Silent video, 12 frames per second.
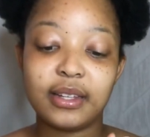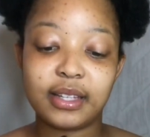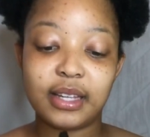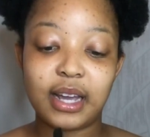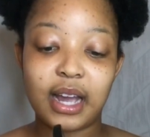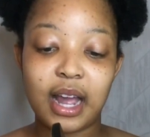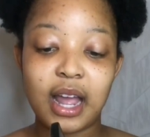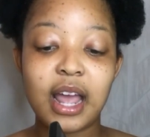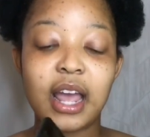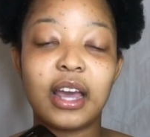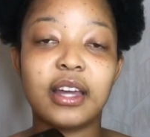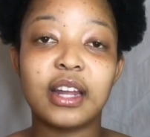It
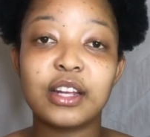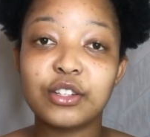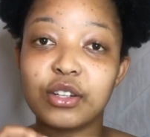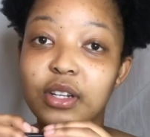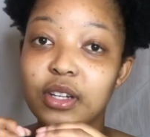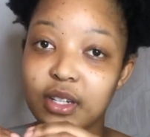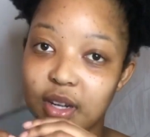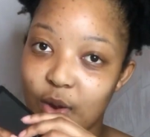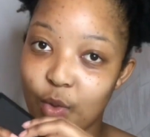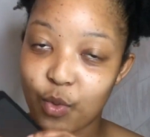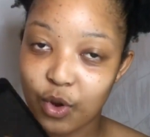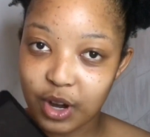actually
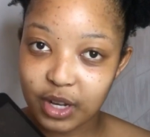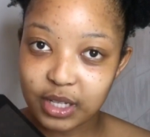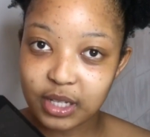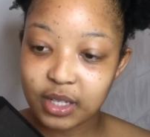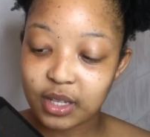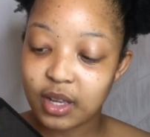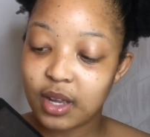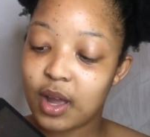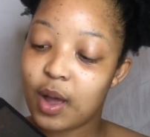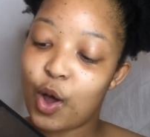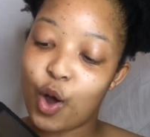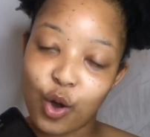works.
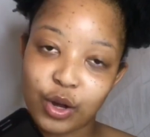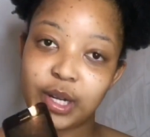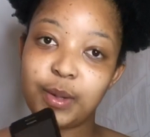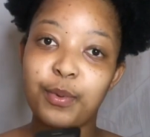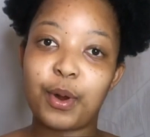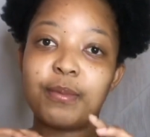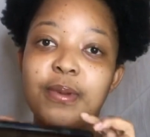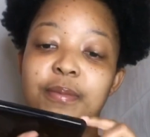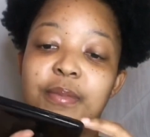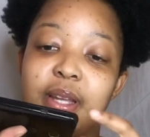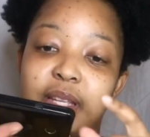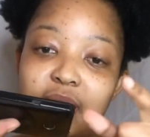Only problem
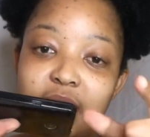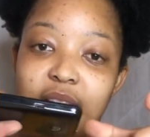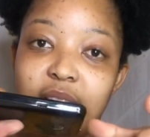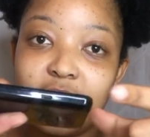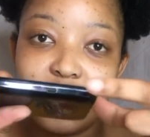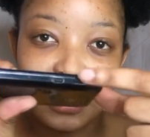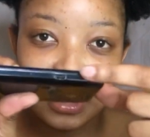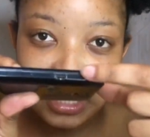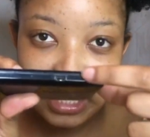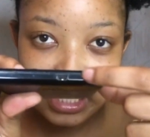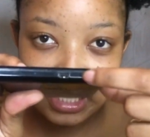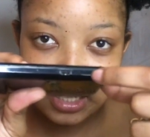is
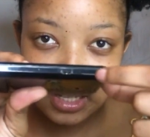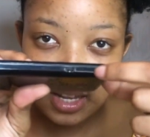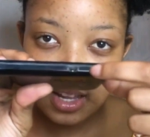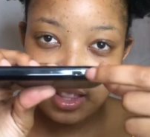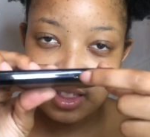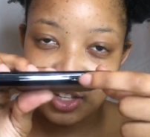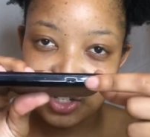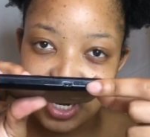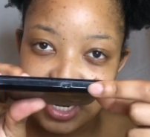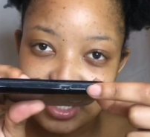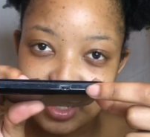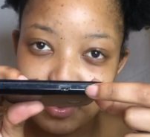this, the
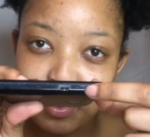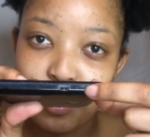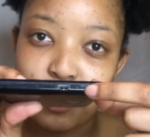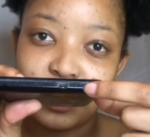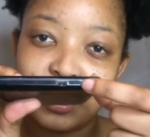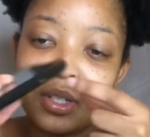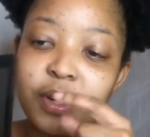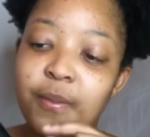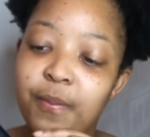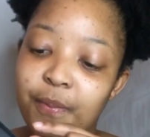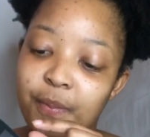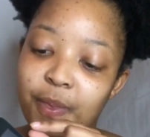charging port,
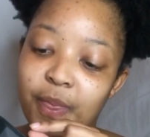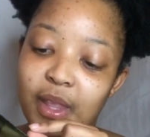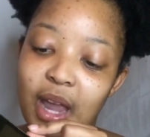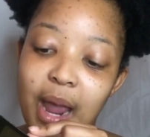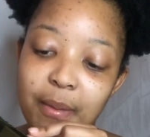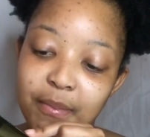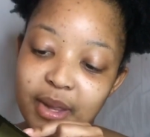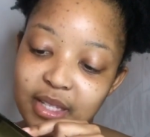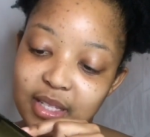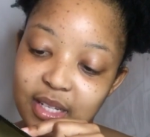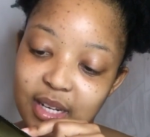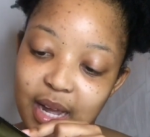I
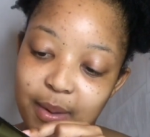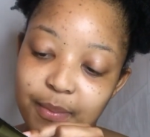messed it up.